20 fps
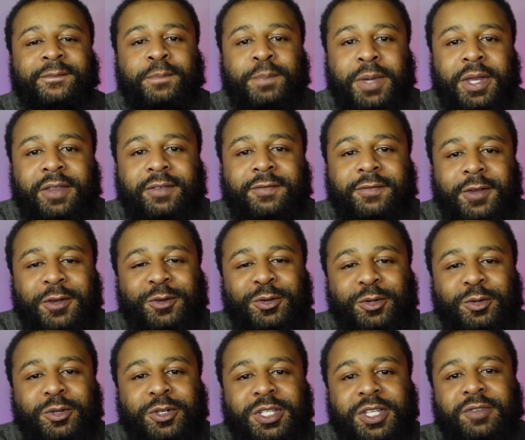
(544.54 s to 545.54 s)

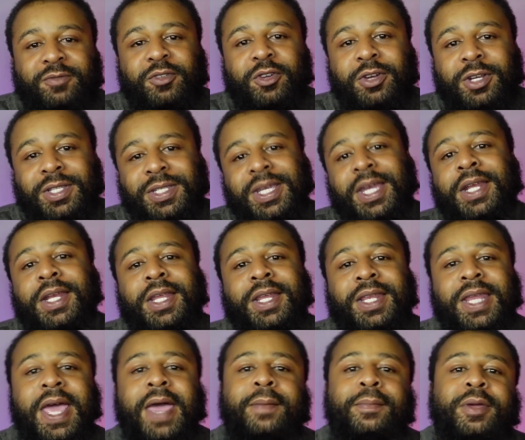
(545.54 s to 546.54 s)
funerals? If you're attending
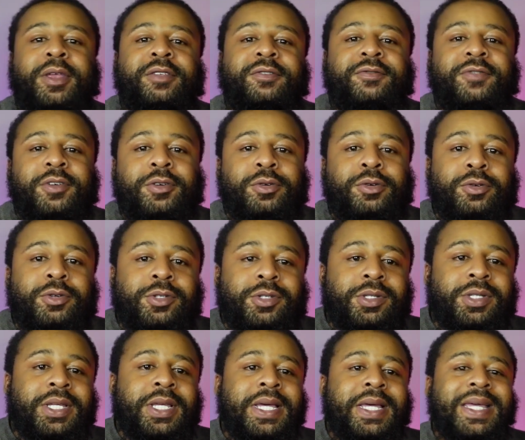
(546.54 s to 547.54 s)
that many funerals,
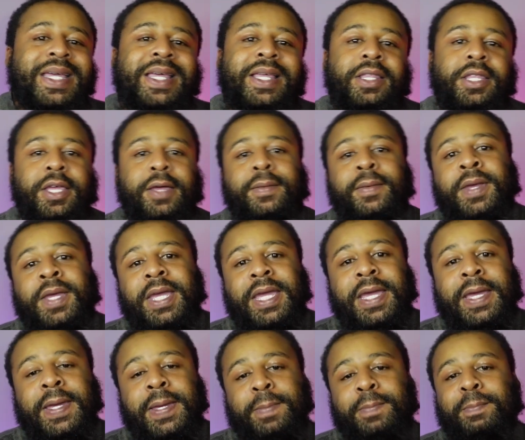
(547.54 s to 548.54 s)
then
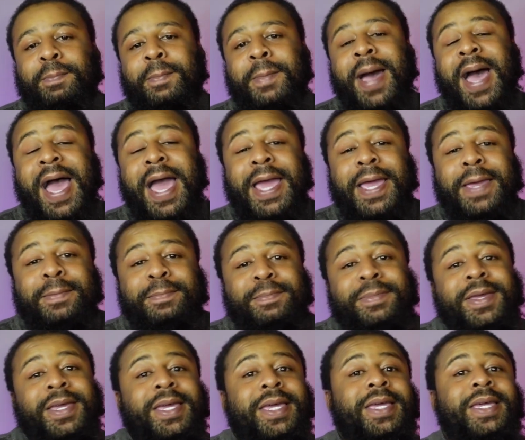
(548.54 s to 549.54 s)
it might
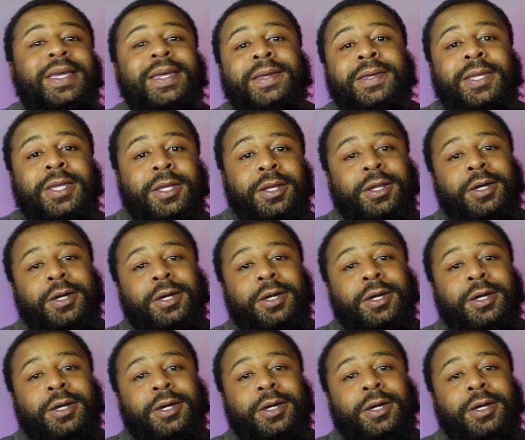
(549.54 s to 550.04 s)
be,